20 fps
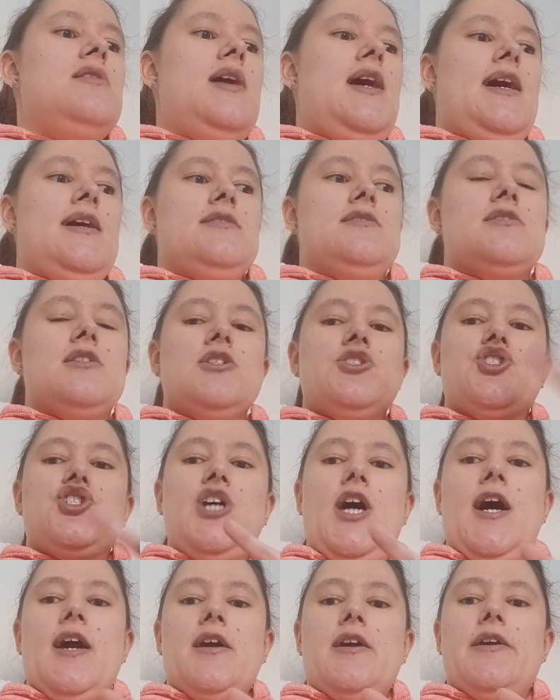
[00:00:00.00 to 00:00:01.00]
and
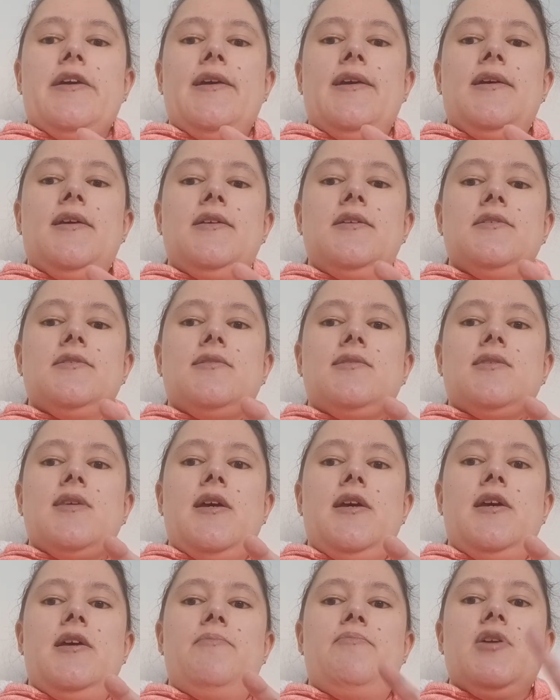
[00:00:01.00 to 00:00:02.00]
Jack is
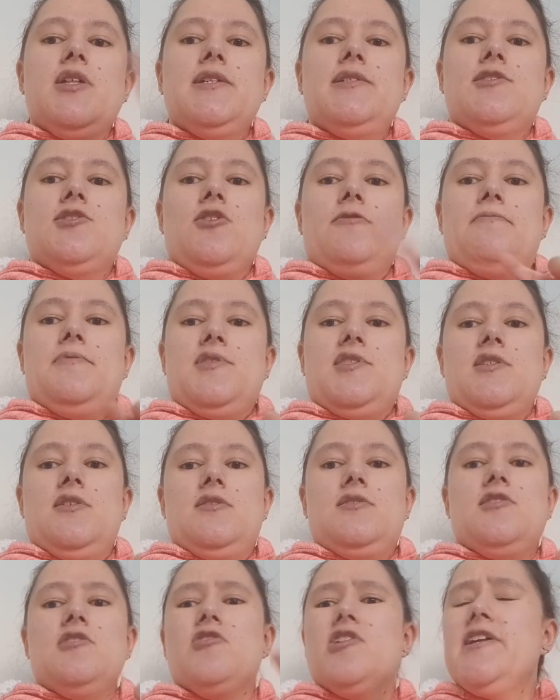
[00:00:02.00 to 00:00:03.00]
a police
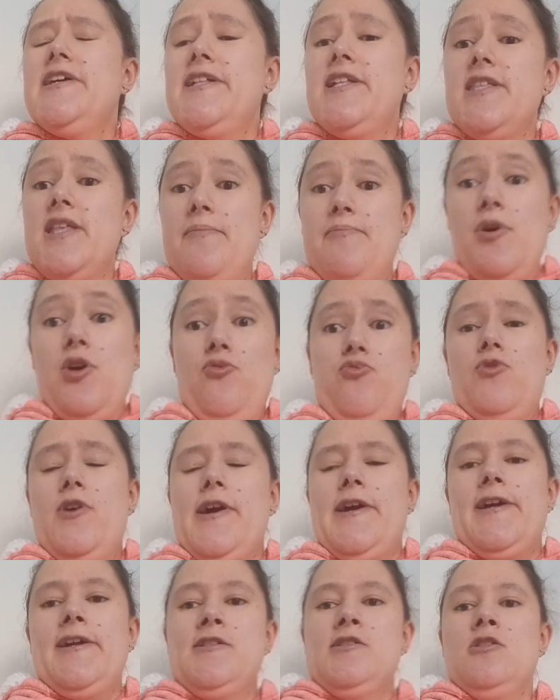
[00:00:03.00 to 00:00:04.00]
officer. So clearly they're both
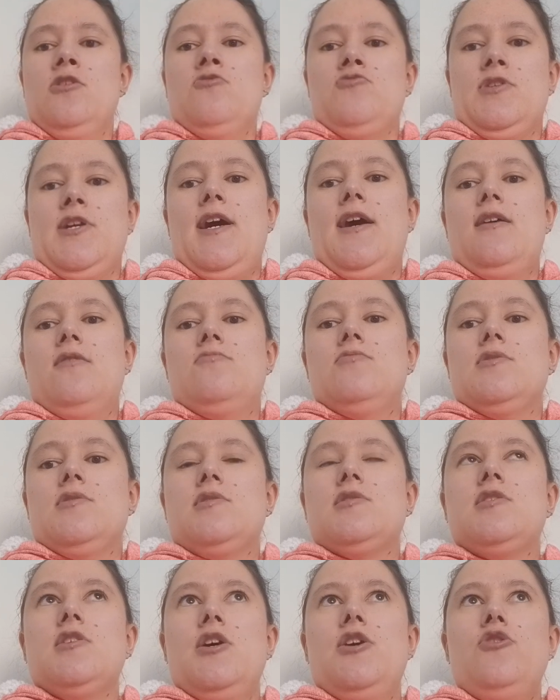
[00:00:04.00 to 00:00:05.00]
working long hours.
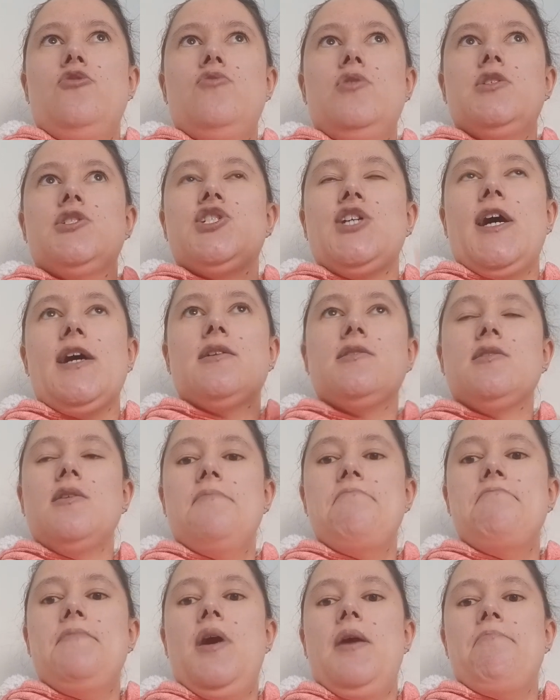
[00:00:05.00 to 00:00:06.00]
So Jack's
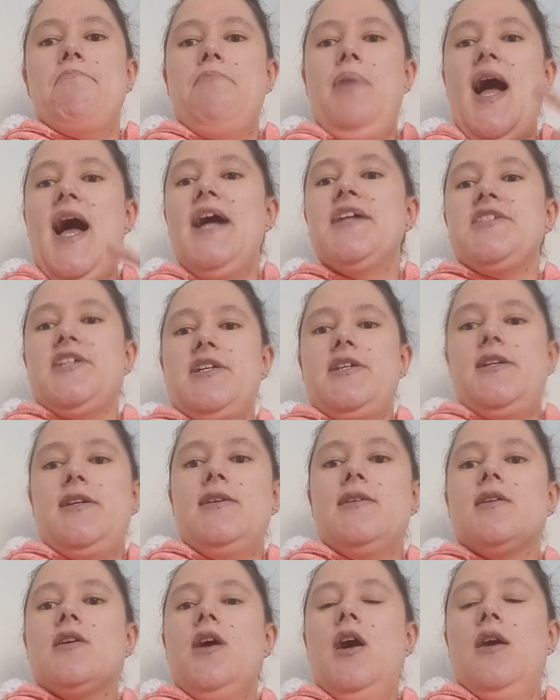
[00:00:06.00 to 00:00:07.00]
mum,
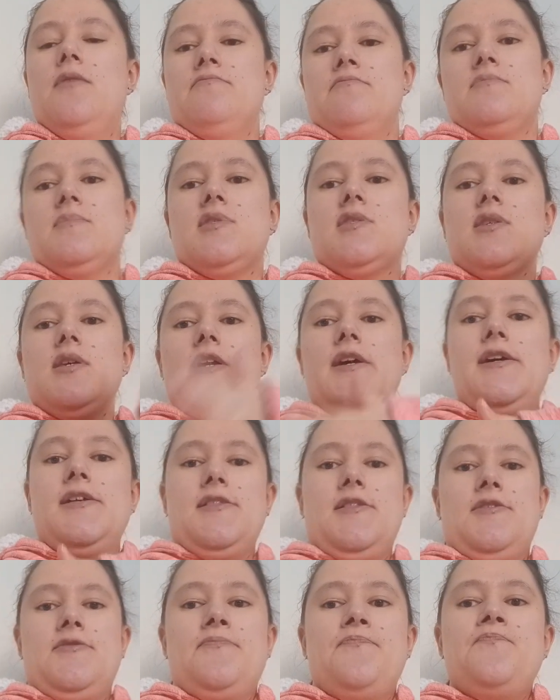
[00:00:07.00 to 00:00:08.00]
Penny, comes
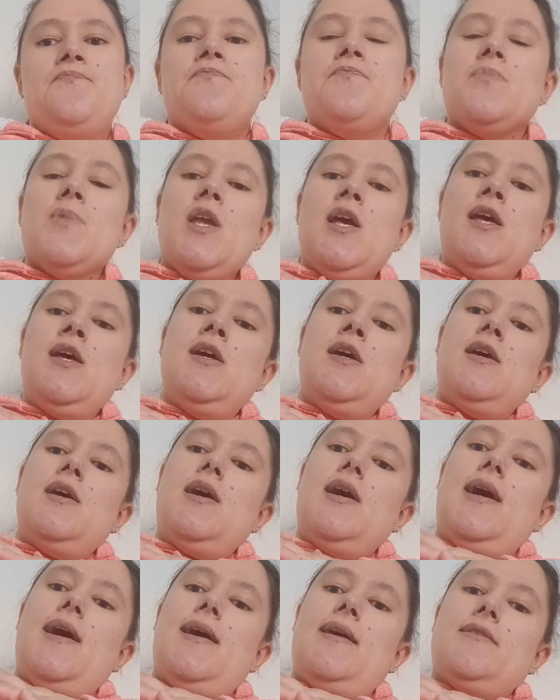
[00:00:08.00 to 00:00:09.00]
in
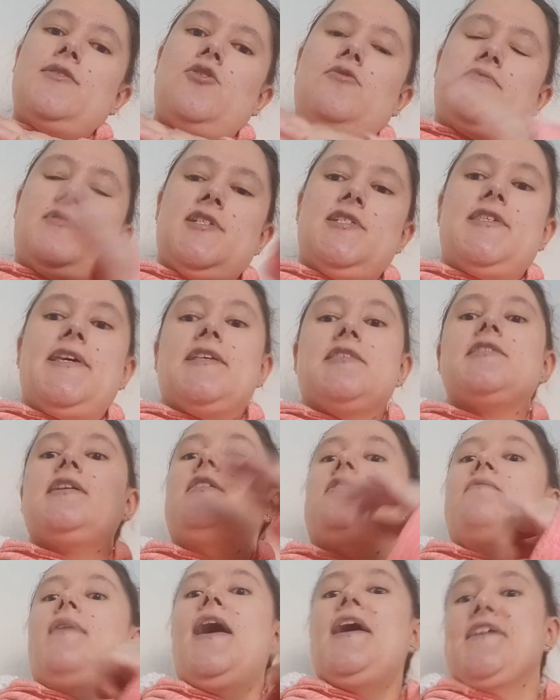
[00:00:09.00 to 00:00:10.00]
and obviously takes
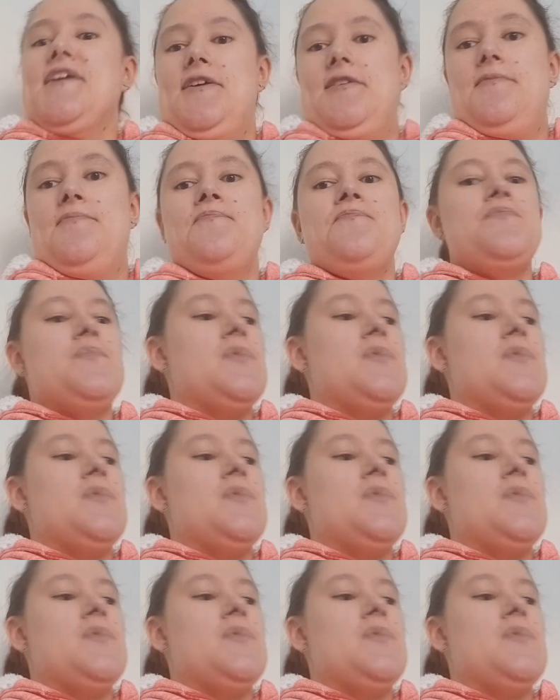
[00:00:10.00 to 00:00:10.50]
care of Hannah